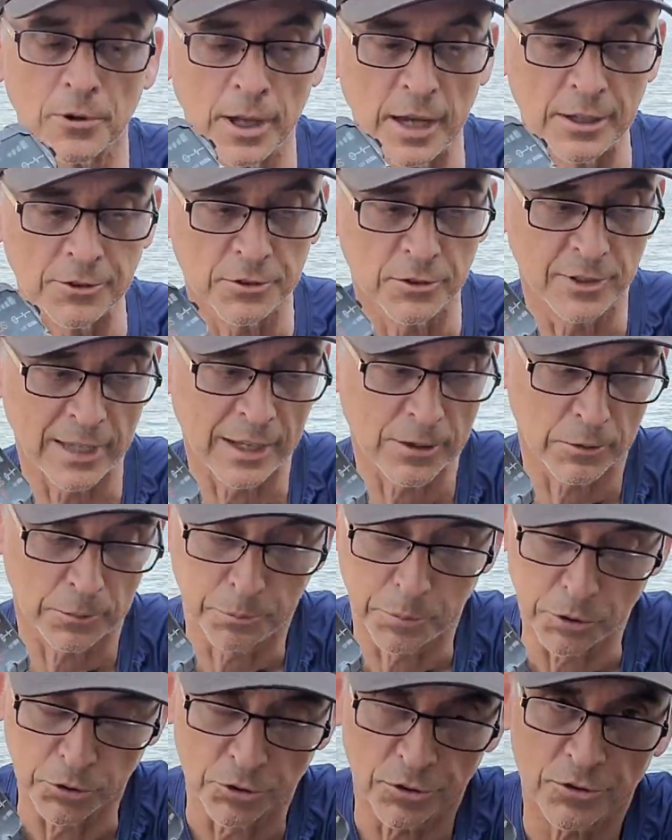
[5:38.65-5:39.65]
Okay, so that'll
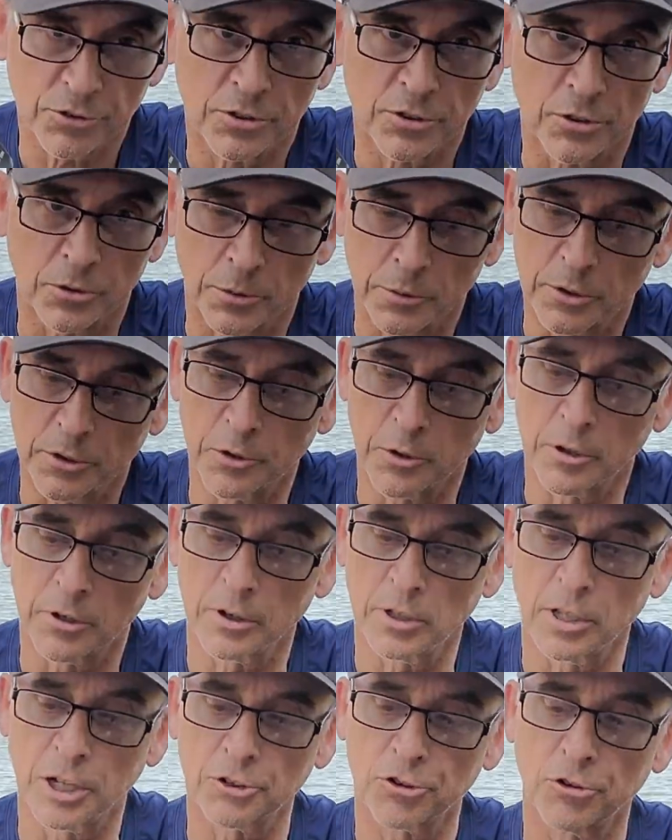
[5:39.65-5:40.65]
boost your
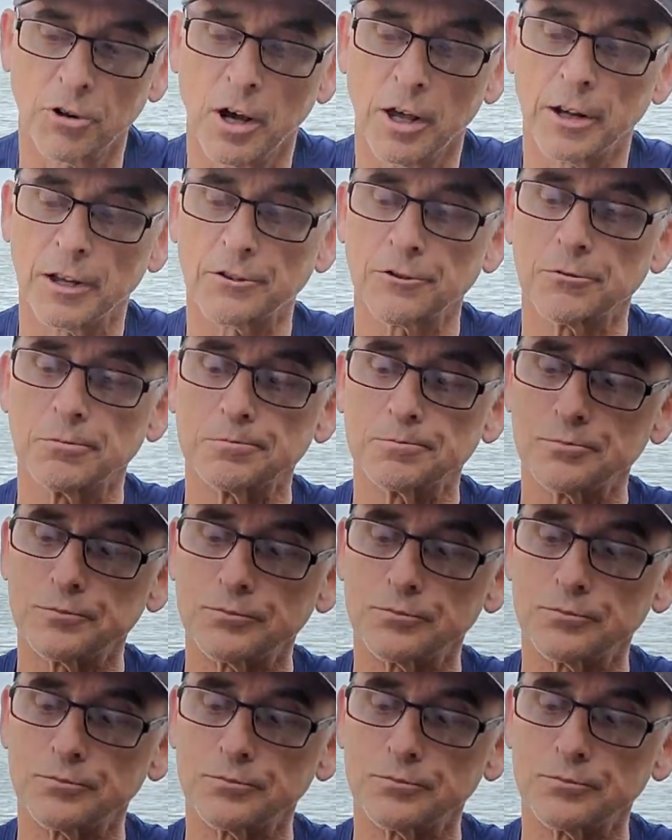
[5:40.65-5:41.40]
electronics.